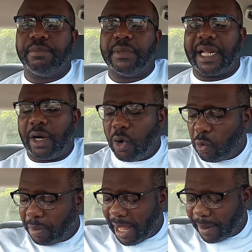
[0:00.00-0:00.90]
A lot of
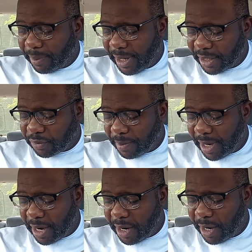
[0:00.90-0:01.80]
old black players from
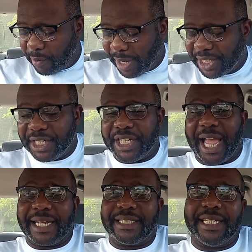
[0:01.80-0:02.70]
there. Reggie
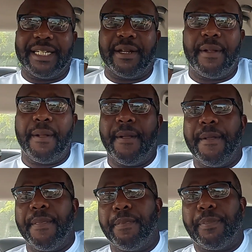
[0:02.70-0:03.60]
Jackson,
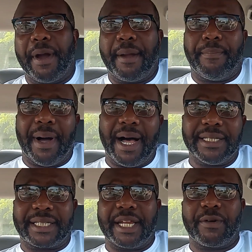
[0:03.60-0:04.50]
Barry
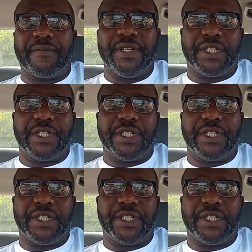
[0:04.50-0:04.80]
Bonds, Ken Griffey